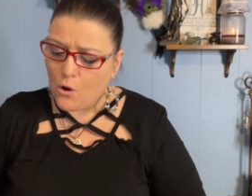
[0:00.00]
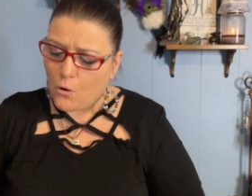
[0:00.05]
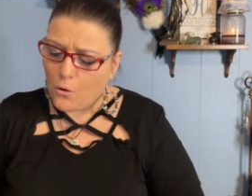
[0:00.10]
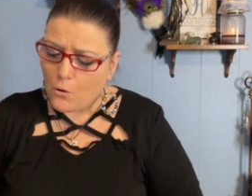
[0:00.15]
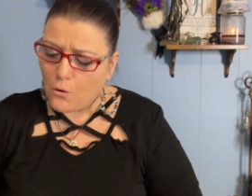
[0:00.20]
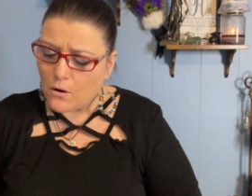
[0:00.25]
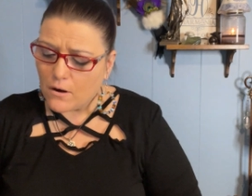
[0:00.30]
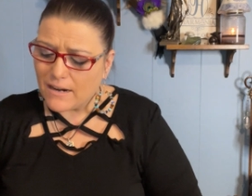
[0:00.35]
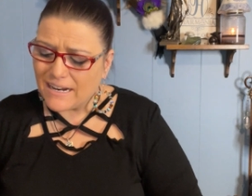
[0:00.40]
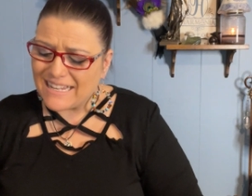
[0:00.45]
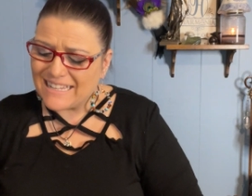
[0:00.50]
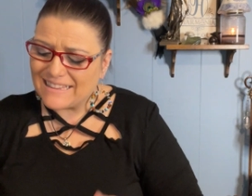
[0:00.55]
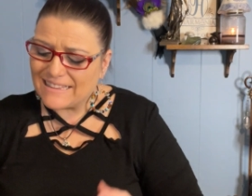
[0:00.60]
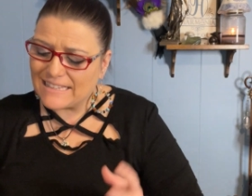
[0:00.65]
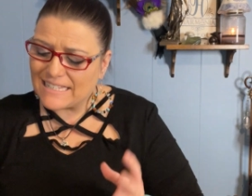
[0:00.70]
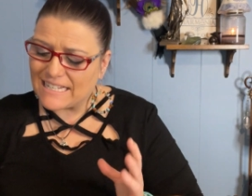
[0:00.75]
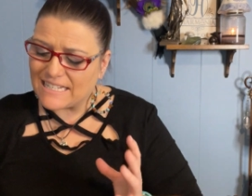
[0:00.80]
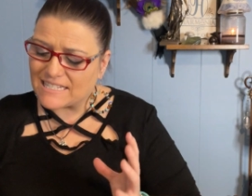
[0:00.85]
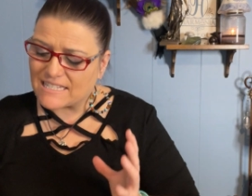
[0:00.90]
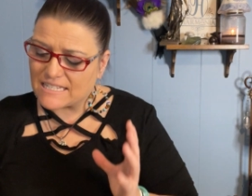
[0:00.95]
or at
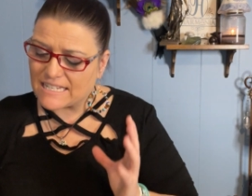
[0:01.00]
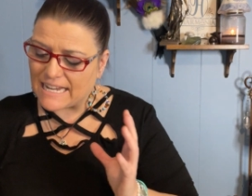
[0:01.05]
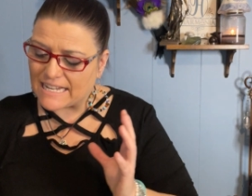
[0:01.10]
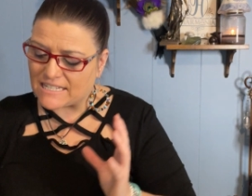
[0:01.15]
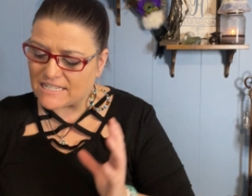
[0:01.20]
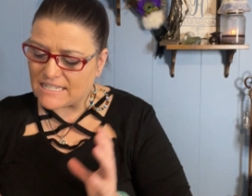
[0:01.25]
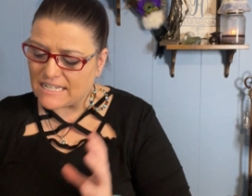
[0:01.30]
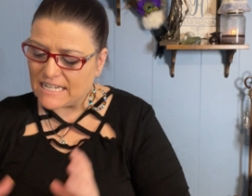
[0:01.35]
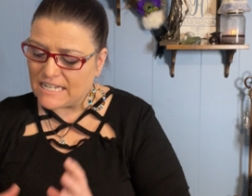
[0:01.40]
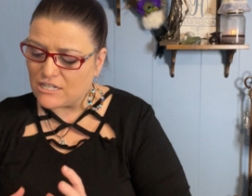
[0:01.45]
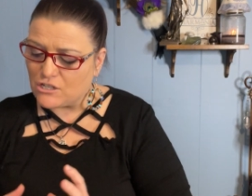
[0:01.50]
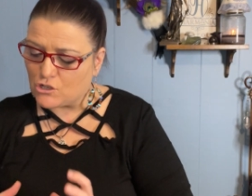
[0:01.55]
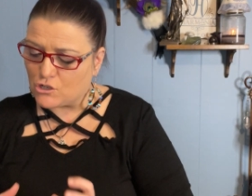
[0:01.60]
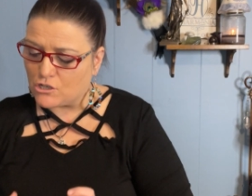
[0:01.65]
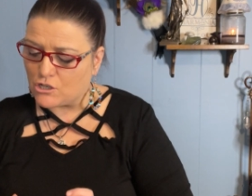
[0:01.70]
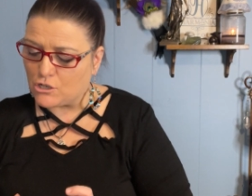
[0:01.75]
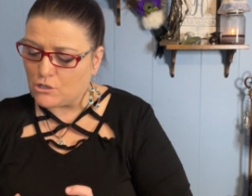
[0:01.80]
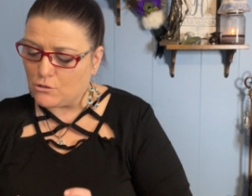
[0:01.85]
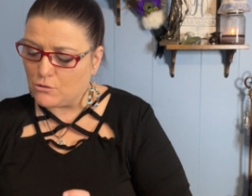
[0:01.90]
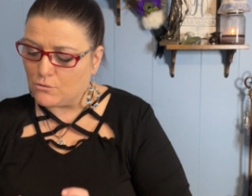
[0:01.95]
least gets
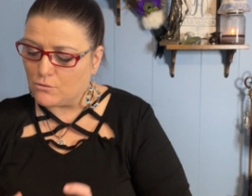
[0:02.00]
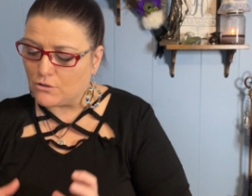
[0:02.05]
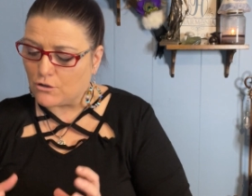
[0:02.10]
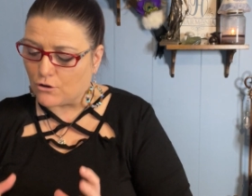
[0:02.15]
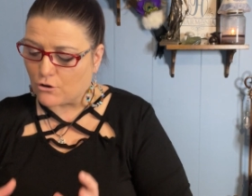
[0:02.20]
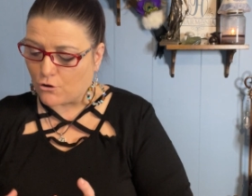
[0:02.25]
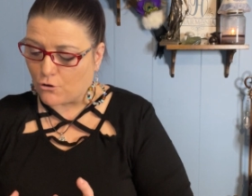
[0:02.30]
into their